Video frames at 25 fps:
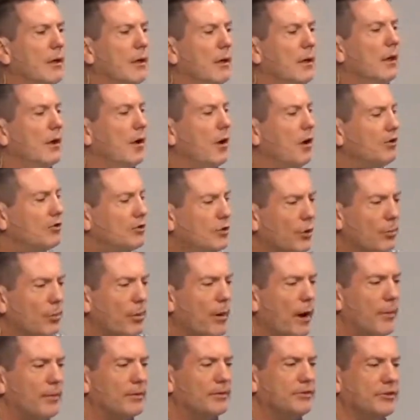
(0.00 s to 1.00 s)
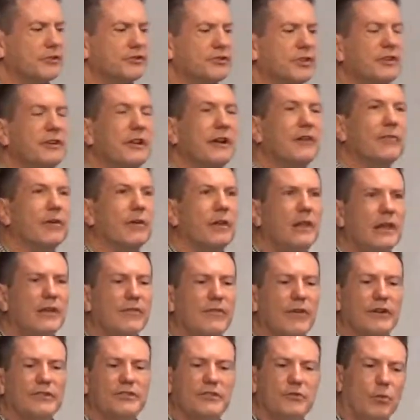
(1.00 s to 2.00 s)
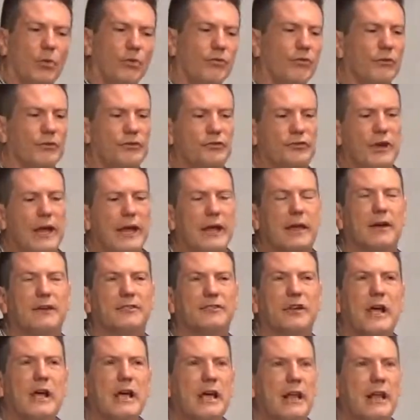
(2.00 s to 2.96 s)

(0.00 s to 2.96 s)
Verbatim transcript: He also promises to never leave us nor forsake us.